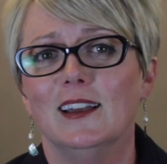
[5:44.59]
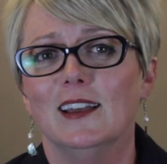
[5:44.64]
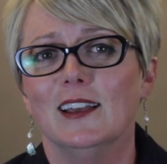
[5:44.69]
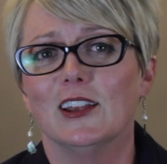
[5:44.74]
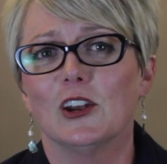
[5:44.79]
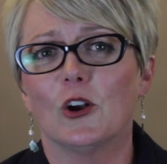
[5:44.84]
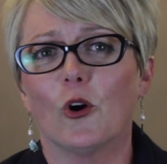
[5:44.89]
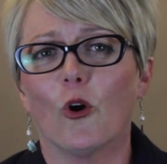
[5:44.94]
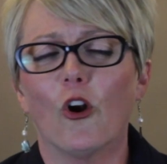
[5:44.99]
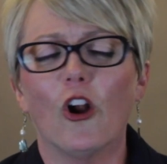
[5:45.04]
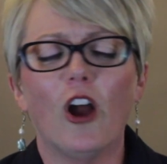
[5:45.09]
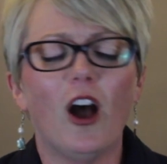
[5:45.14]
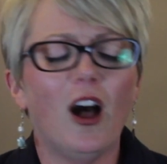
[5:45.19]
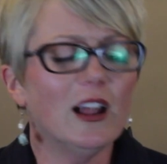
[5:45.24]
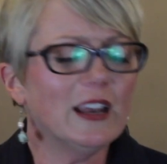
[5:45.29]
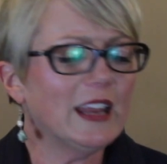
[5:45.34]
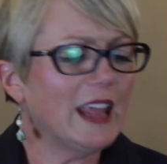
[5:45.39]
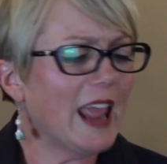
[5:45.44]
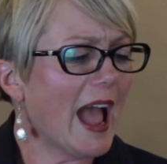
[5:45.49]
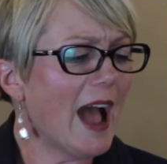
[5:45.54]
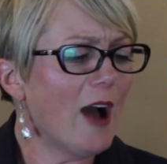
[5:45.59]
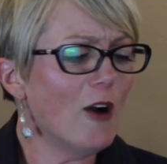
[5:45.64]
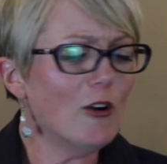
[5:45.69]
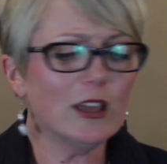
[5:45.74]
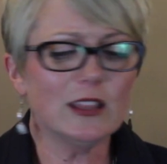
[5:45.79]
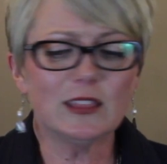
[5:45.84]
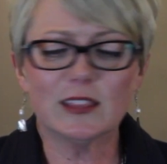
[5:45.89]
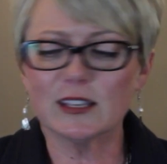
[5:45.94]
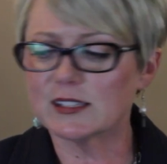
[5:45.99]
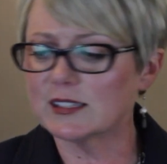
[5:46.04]
You know, or honey, how
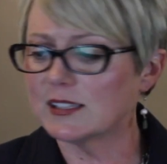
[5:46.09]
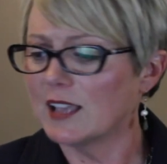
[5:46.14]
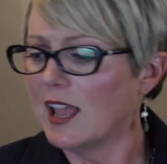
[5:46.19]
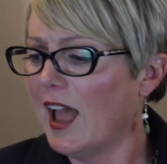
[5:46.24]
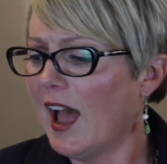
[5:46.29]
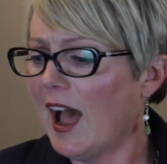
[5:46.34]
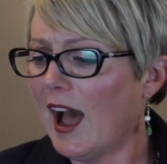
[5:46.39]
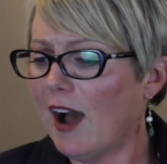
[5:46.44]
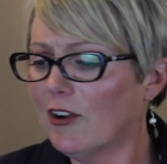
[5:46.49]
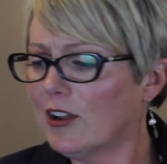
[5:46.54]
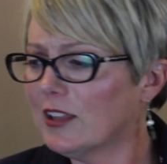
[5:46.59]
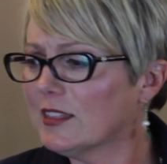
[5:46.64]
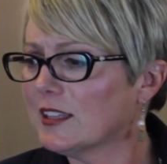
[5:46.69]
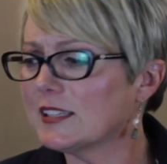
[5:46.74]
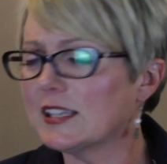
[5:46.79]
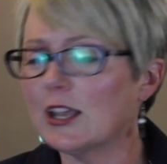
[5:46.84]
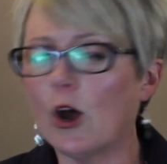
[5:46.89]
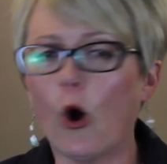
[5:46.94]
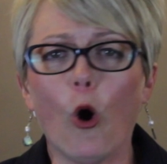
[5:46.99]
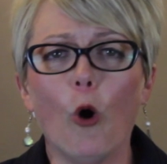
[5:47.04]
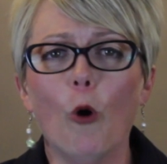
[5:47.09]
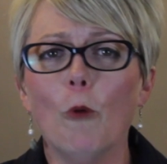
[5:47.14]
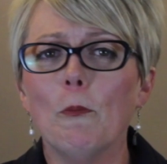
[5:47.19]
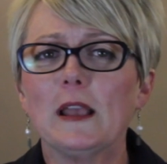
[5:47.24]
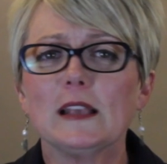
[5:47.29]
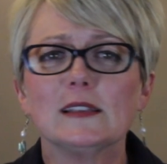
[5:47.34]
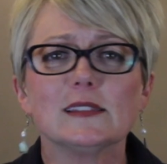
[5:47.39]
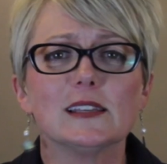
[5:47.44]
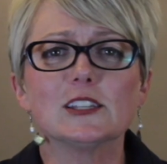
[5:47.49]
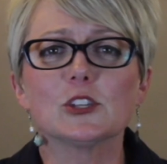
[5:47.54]
could this home
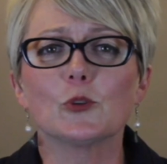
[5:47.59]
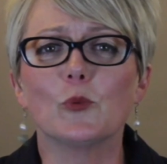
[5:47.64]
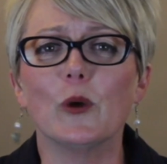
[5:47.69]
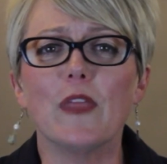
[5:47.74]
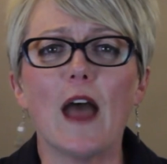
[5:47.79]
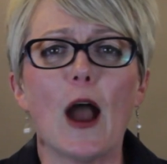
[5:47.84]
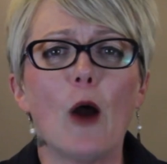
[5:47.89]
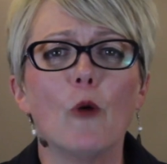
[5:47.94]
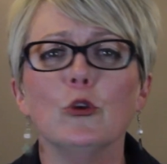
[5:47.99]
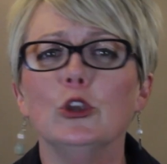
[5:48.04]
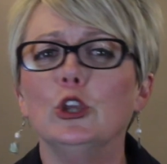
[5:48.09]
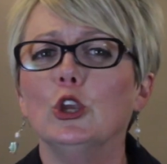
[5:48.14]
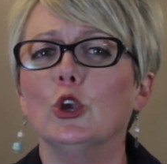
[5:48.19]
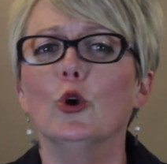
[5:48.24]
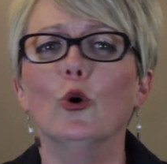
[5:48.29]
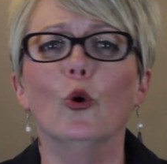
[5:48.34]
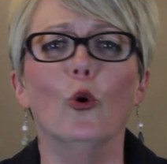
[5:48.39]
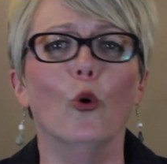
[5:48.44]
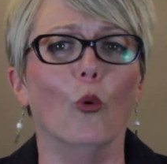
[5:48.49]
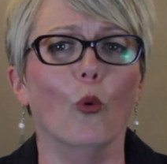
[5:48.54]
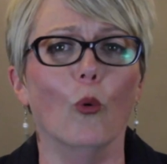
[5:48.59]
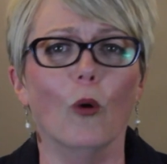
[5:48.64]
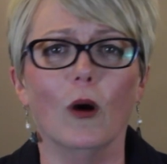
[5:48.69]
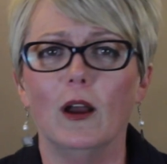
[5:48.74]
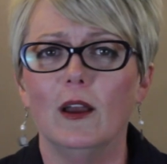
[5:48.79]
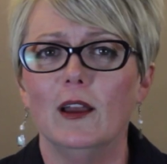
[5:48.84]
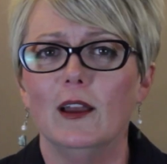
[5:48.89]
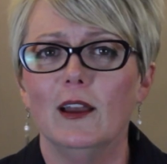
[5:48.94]
exist without you?